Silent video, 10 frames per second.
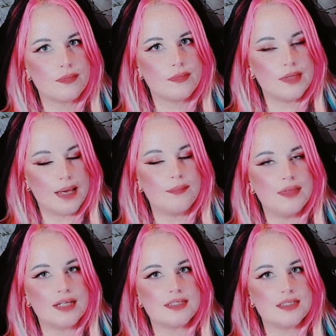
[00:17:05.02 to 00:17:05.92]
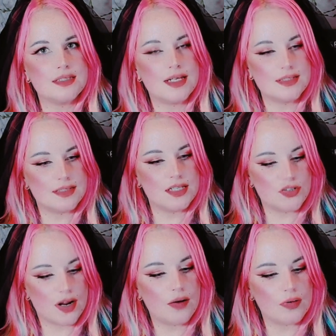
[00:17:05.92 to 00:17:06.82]
Yeah, that's the
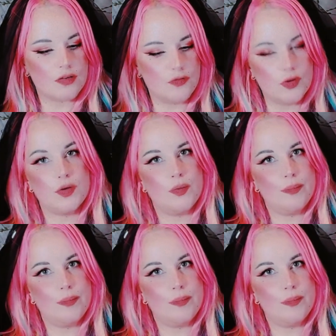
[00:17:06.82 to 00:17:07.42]
Draug for you.